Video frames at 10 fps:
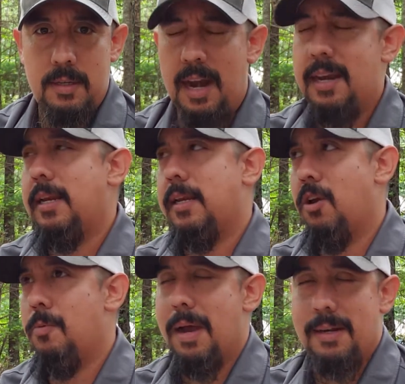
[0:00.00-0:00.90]
And I need to
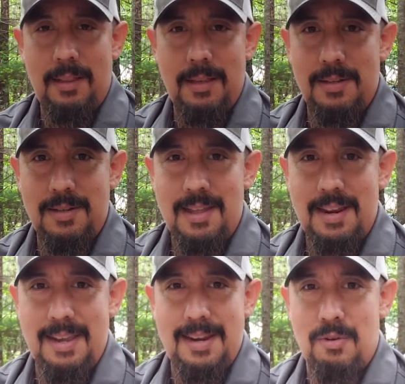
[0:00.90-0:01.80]
go back to listen to that
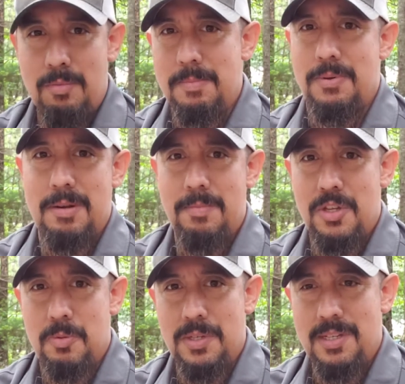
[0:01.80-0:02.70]
again to remember some of the
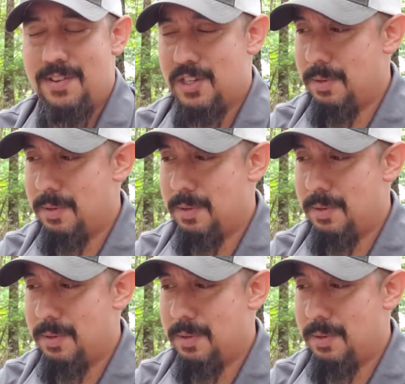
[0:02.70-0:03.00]
specifics.